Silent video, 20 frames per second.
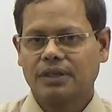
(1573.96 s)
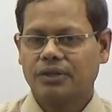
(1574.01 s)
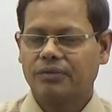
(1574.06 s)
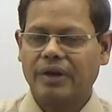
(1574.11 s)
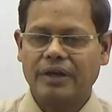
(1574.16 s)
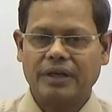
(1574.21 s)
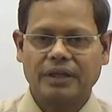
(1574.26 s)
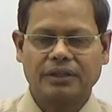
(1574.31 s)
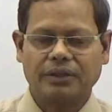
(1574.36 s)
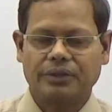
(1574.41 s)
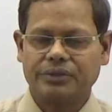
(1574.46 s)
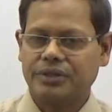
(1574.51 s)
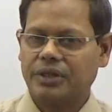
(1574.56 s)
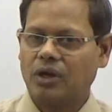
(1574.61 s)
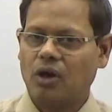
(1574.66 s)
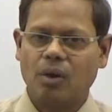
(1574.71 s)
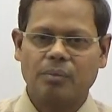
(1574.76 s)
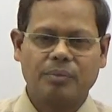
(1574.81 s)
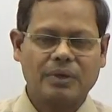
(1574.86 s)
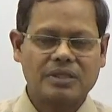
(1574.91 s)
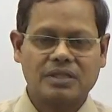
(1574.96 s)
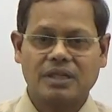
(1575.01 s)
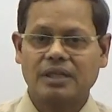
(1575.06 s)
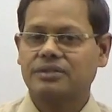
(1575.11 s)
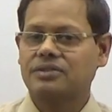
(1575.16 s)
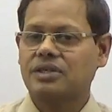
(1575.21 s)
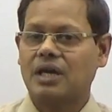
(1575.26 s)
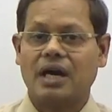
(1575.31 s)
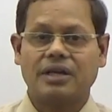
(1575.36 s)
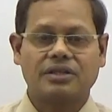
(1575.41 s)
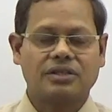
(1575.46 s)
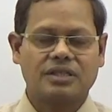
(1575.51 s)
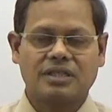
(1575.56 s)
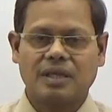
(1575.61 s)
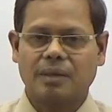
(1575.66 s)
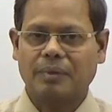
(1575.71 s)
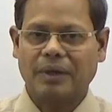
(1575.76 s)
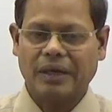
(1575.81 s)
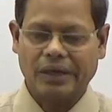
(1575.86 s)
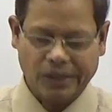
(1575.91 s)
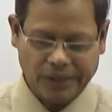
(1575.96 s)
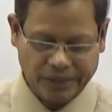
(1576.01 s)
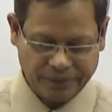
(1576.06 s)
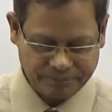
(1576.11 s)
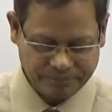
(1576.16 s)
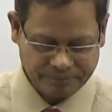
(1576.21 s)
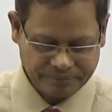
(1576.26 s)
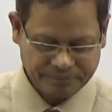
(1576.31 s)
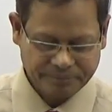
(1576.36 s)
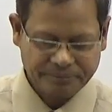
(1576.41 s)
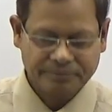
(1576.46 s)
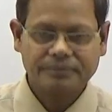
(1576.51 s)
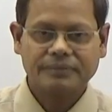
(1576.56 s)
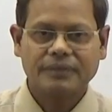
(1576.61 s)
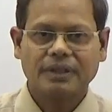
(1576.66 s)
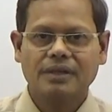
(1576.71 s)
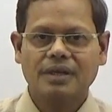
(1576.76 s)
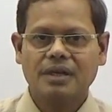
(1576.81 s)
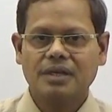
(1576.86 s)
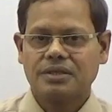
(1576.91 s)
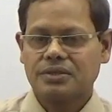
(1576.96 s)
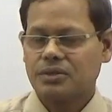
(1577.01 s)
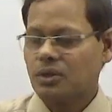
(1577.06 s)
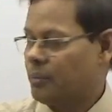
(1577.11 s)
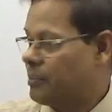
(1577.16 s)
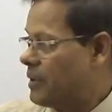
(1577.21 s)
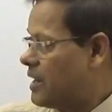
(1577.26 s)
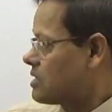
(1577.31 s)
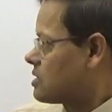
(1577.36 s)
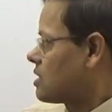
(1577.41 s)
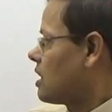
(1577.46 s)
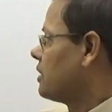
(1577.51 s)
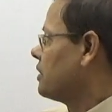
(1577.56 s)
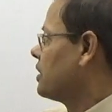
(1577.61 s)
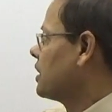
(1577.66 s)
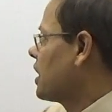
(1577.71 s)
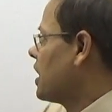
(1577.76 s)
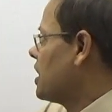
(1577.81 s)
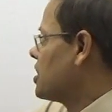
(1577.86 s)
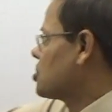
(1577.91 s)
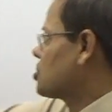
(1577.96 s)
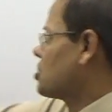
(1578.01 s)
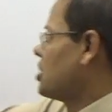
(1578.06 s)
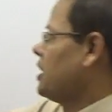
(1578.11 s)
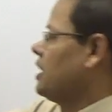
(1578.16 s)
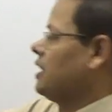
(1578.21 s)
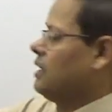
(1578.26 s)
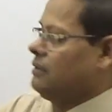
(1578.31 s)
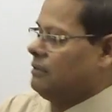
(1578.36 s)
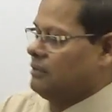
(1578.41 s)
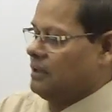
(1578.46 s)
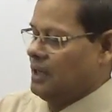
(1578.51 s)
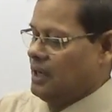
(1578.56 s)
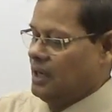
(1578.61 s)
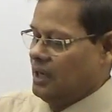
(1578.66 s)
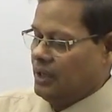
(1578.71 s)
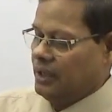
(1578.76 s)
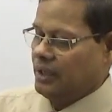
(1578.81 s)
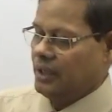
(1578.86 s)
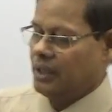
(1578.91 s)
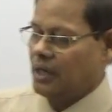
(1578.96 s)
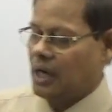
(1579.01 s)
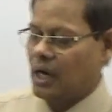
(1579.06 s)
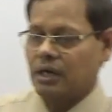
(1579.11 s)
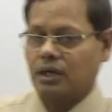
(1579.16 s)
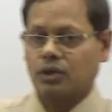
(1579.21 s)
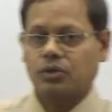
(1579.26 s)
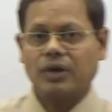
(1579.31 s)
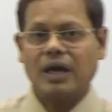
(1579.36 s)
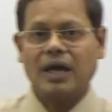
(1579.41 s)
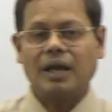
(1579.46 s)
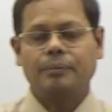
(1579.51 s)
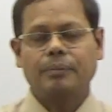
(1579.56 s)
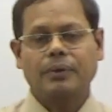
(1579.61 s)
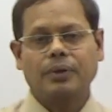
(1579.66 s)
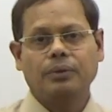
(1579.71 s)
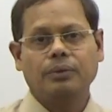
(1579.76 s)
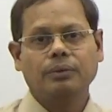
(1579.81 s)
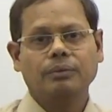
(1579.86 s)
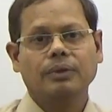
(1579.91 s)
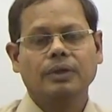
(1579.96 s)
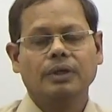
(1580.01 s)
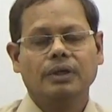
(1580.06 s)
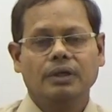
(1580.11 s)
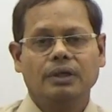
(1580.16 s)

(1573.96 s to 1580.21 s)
20,000, obviously charged separately. So based on the case study, in order to help you,